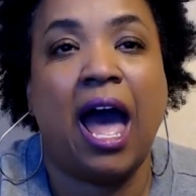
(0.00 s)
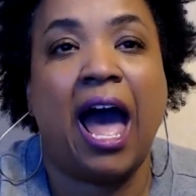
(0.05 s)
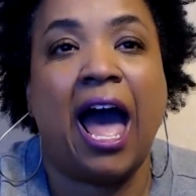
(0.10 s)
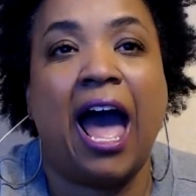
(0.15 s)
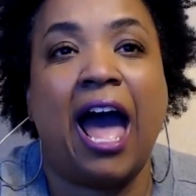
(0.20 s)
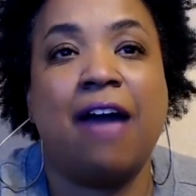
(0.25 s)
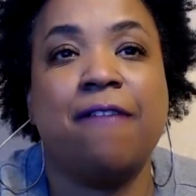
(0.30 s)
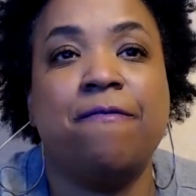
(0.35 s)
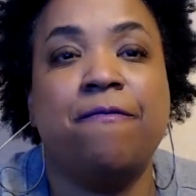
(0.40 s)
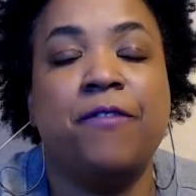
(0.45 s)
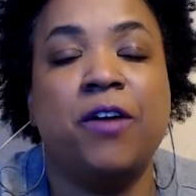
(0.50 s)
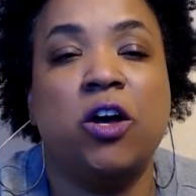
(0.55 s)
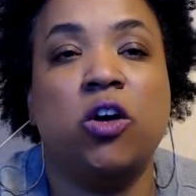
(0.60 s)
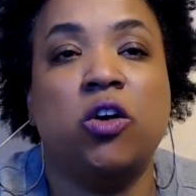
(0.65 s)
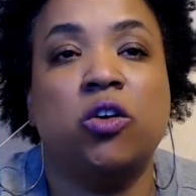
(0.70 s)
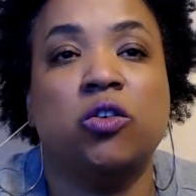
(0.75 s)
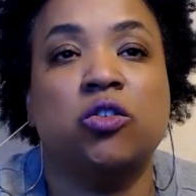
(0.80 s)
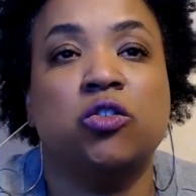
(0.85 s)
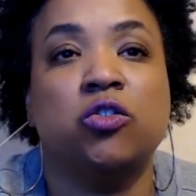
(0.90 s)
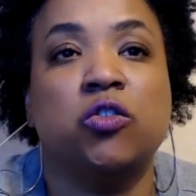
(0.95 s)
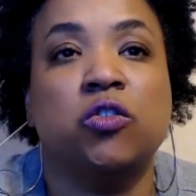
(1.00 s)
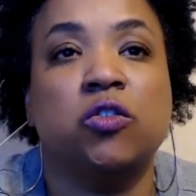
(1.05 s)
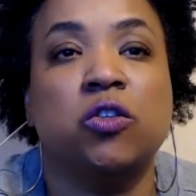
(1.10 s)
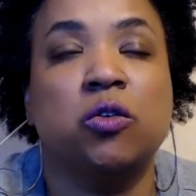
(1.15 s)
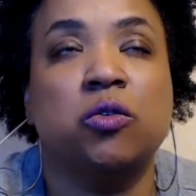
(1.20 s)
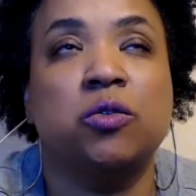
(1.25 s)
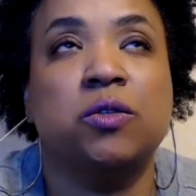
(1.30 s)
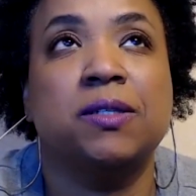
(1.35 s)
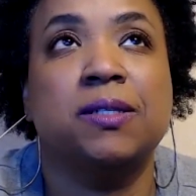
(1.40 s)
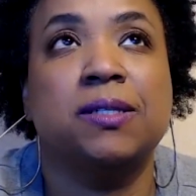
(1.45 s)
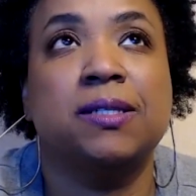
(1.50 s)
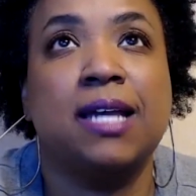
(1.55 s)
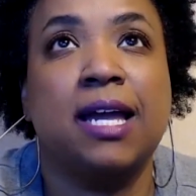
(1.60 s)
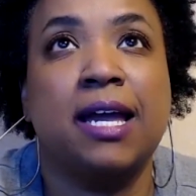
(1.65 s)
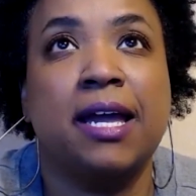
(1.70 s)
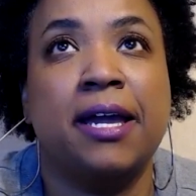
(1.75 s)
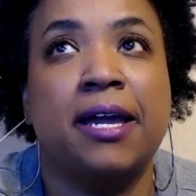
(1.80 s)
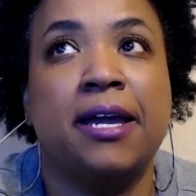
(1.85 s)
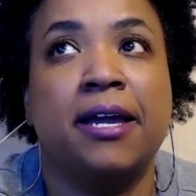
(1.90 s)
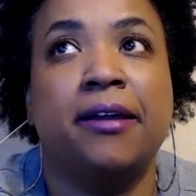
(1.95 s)
I felt so
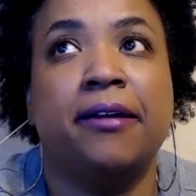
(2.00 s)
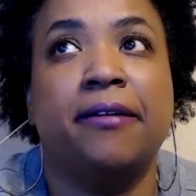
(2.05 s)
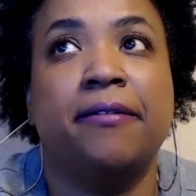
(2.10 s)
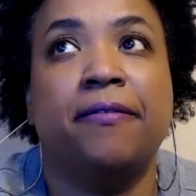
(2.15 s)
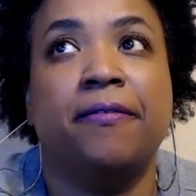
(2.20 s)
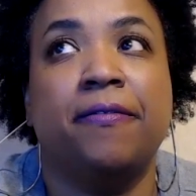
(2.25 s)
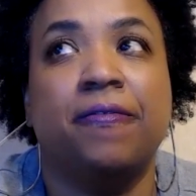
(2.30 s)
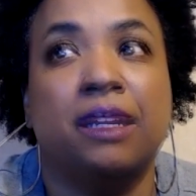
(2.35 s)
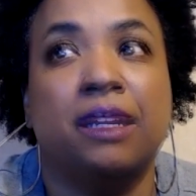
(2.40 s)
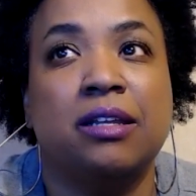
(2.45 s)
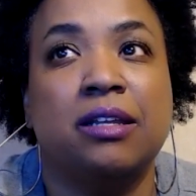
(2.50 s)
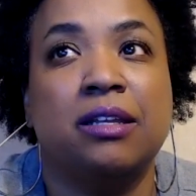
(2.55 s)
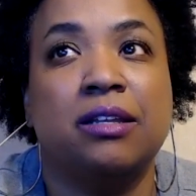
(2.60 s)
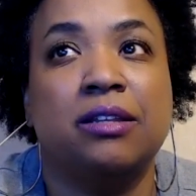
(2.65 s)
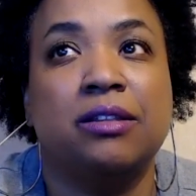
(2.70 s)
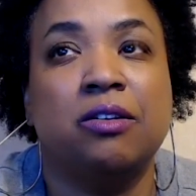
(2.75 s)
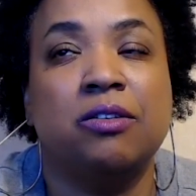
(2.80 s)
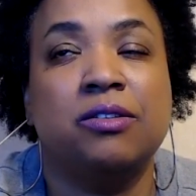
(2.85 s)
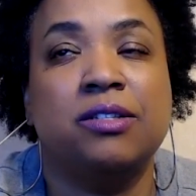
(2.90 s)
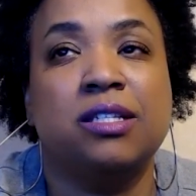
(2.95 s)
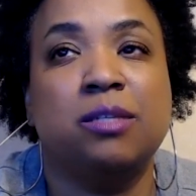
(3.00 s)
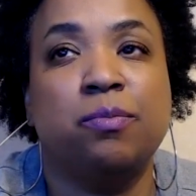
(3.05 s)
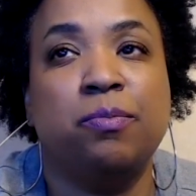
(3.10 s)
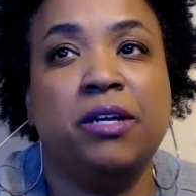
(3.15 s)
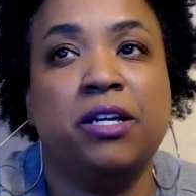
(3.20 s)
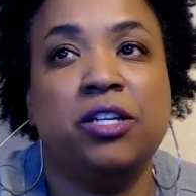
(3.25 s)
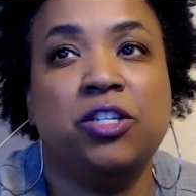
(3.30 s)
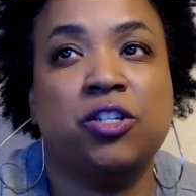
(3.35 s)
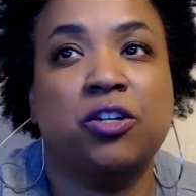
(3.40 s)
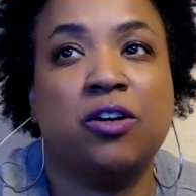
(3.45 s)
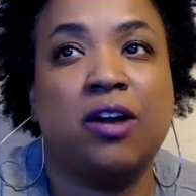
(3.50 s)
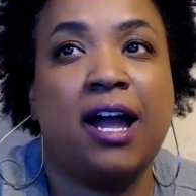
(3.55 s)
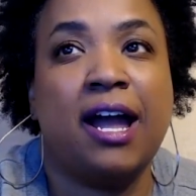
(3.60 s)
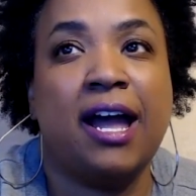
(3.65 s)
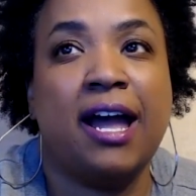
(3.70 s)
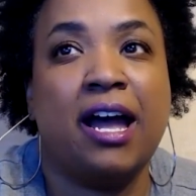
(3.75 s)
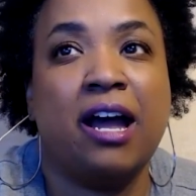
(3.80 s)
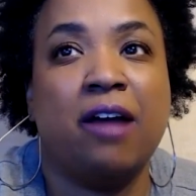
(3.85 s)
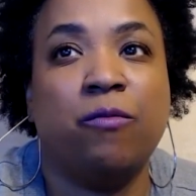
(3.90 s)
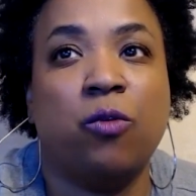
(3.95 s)
safe. There's this picture I
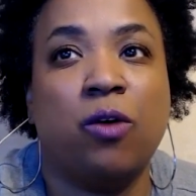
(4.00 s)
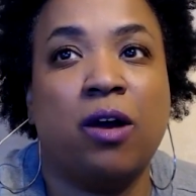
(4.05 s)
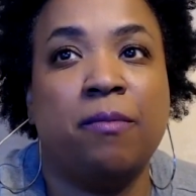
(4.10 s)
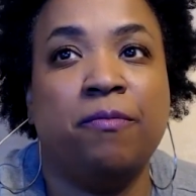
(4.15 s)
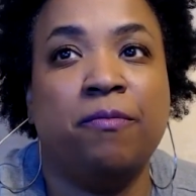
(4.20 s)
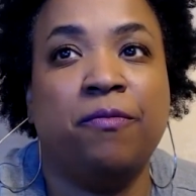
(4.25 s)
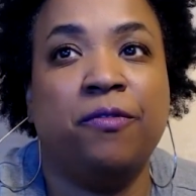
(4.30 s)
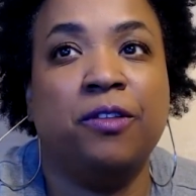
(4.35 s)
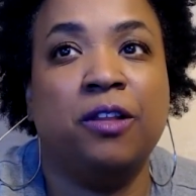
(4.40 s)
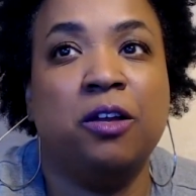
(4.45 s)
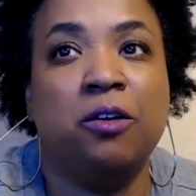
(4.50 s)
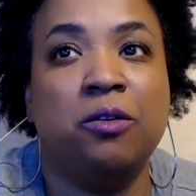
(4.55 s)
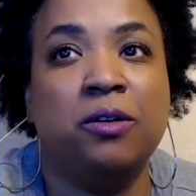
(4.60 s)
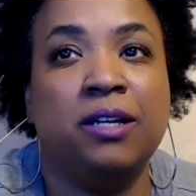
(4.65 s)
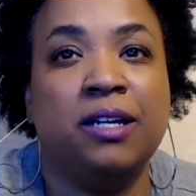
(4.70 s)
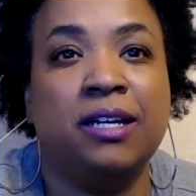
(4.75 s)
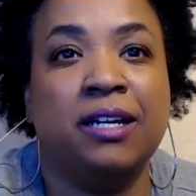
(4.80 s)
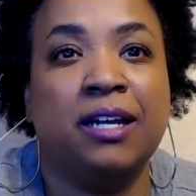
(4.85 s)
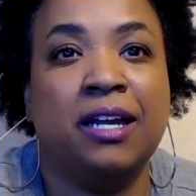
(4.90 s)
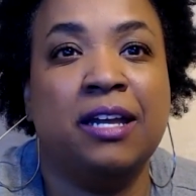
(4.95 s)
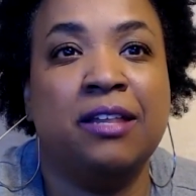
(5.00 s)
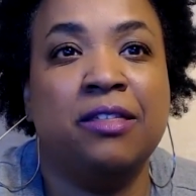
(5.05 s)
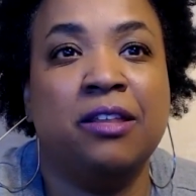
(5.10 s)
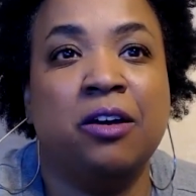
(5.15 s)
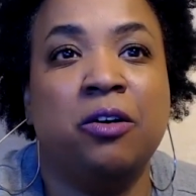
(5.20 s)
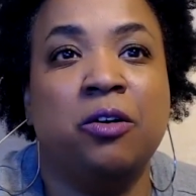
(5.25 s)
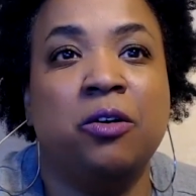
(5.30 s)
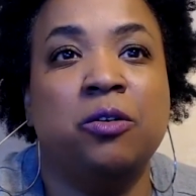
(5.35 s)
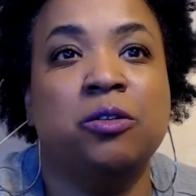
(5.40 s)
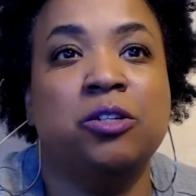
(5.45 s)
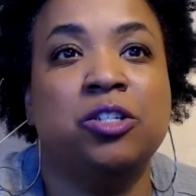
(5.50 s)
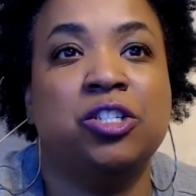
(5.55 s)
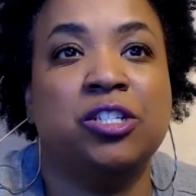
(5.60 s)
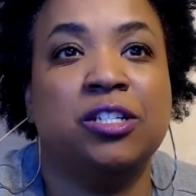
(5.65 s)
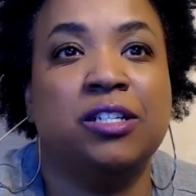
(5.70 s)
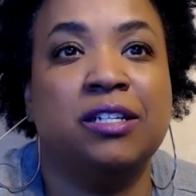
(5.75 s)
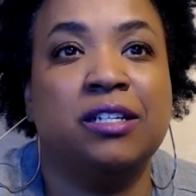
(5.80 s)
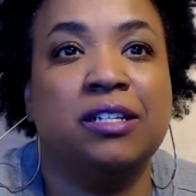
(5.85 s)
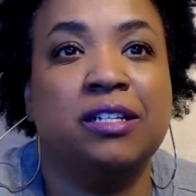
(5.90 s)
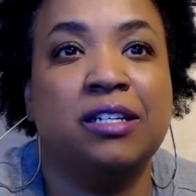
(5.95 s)
have where I'm floating in the
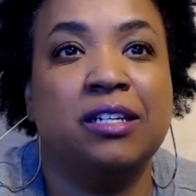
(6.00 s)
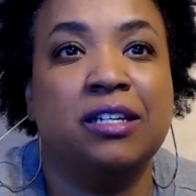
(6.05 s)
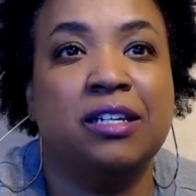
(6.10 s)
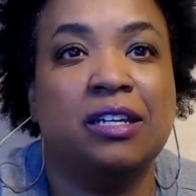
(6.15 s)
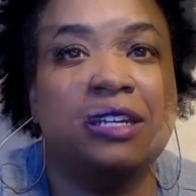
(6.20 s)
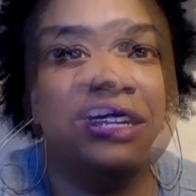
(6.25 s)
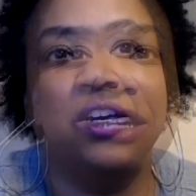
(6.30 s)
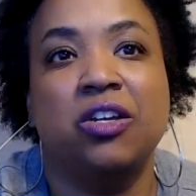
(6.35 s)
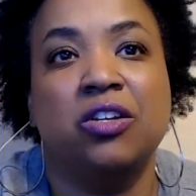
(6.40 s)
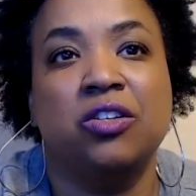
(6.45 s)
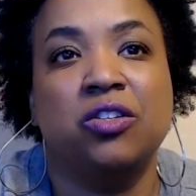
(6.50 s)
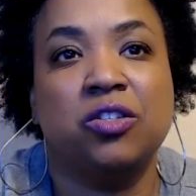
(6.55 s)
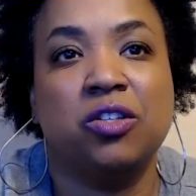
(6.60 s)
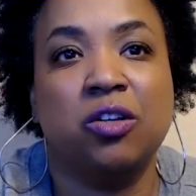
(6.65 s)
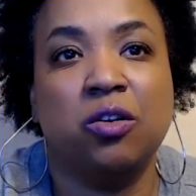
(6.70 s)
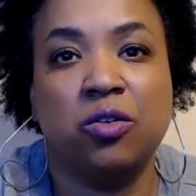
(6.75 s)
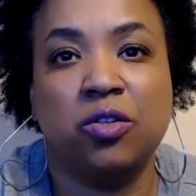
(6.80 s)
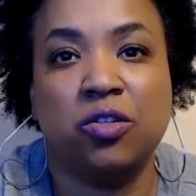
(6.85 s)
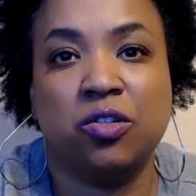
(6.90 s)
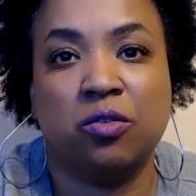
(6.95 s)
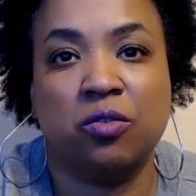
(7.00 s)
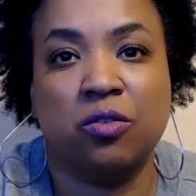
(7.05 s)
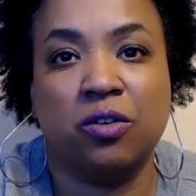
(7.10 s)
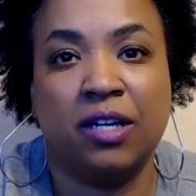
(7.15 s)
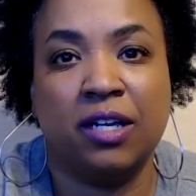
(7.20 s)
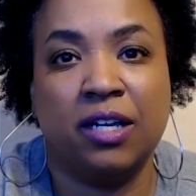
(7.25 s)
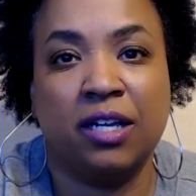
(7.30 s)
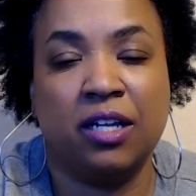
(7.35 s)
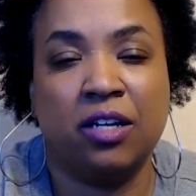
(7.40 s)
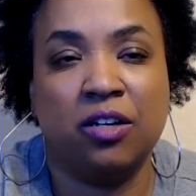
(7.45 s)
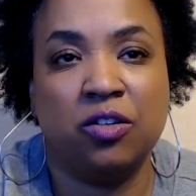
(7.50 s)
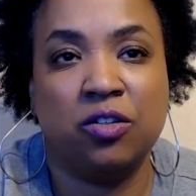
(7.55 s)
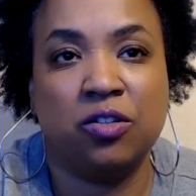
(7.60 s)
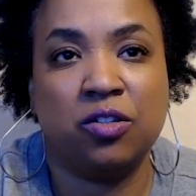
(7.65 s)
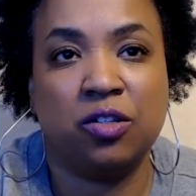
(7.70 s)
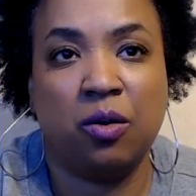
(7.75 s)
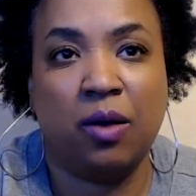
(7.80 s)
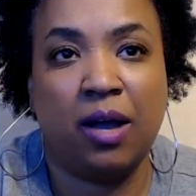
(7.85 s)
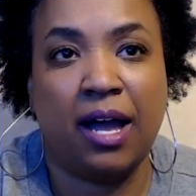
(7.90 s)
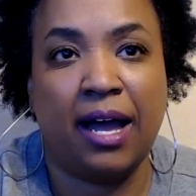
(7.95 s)
ocean, so serene,
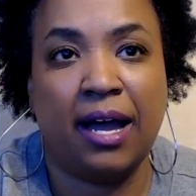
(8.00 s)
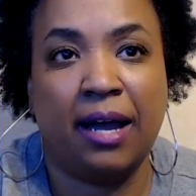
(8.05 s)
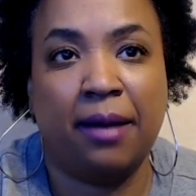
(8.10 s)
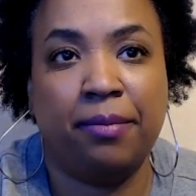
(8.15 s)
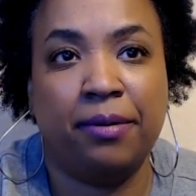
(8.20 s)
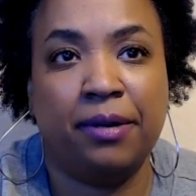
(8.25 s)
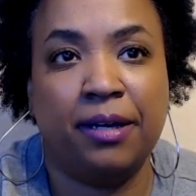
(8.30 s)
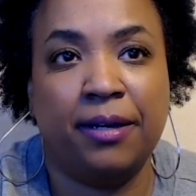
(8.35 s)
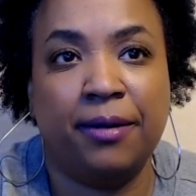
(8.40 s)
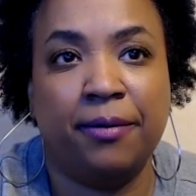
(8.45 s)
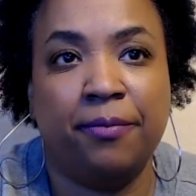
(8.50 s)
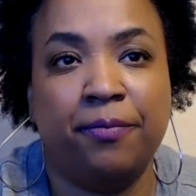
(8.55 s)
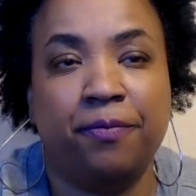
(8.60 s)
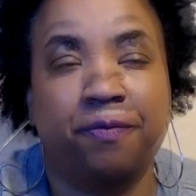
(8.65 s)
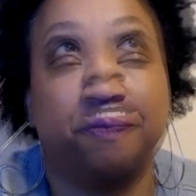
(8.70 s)
so happy.